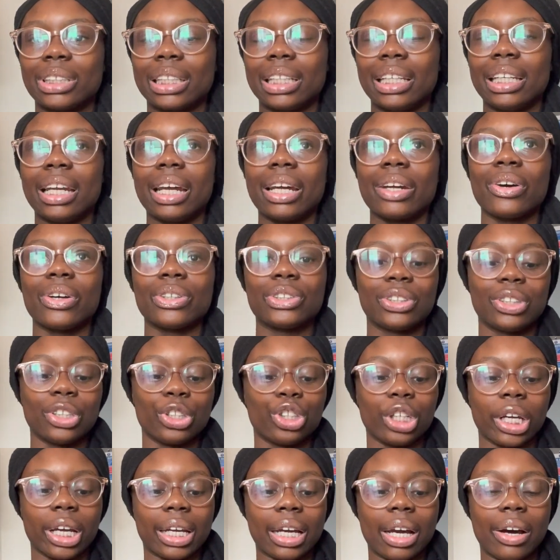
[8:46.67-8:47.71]
and then I got to the
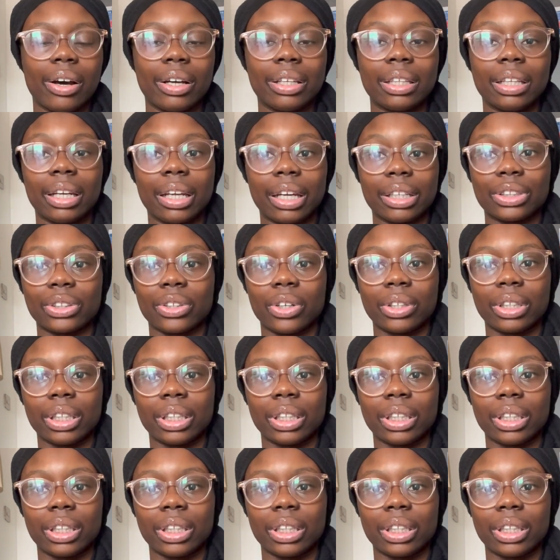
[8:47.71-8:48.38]
checkout and then I saw